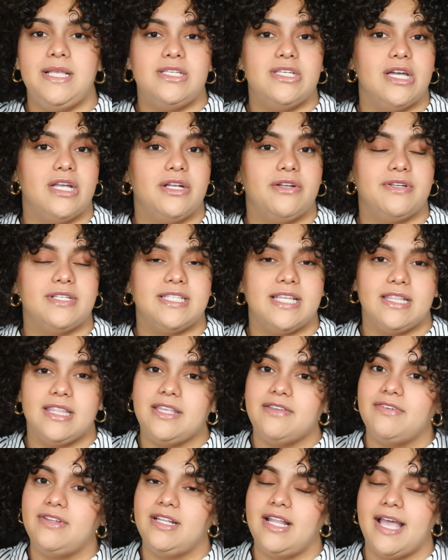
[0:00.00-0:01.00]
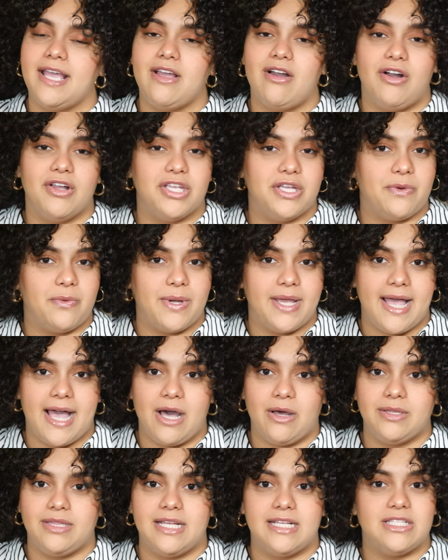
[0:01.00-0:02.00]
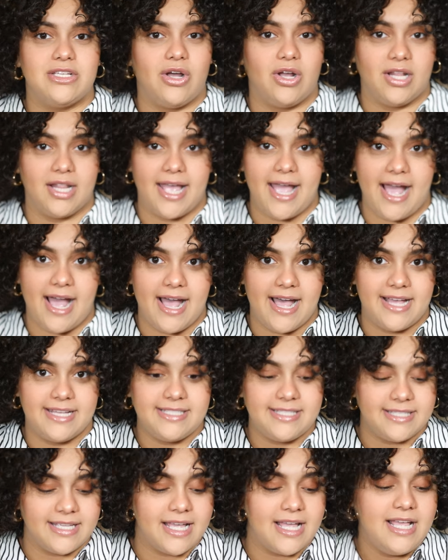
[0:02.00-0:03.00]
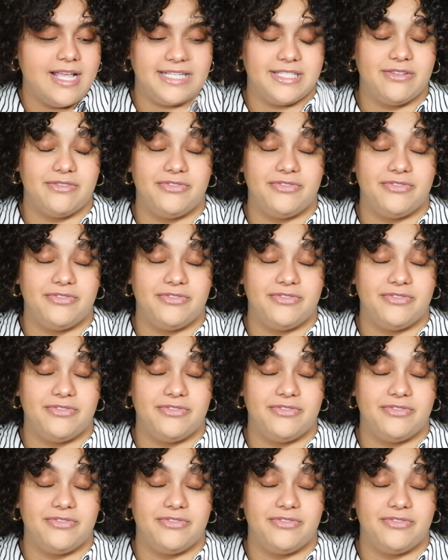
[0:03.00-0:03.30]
Be generous and leave a like on your way out. That's all I ask. All right.